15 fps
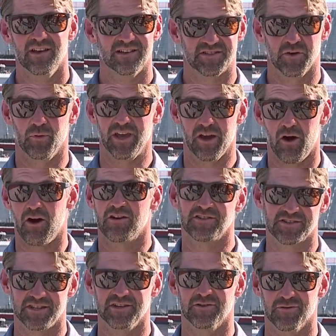So we are
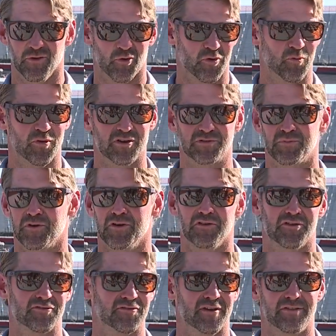still North Wilkesboro.
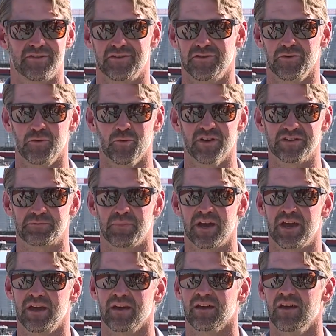There's nothing new, whiz
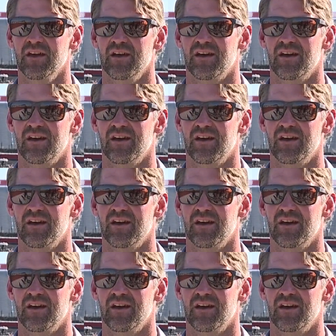bang.